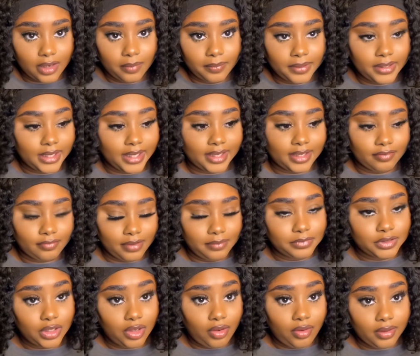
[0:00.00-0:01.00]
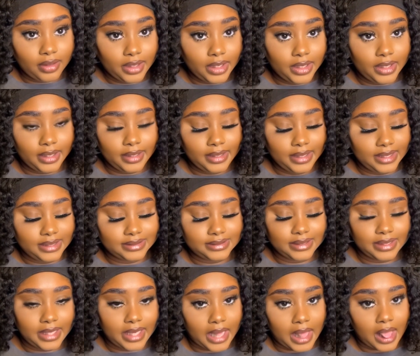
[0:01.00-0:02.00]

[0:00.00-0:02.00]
but like if I'm talking, I can't say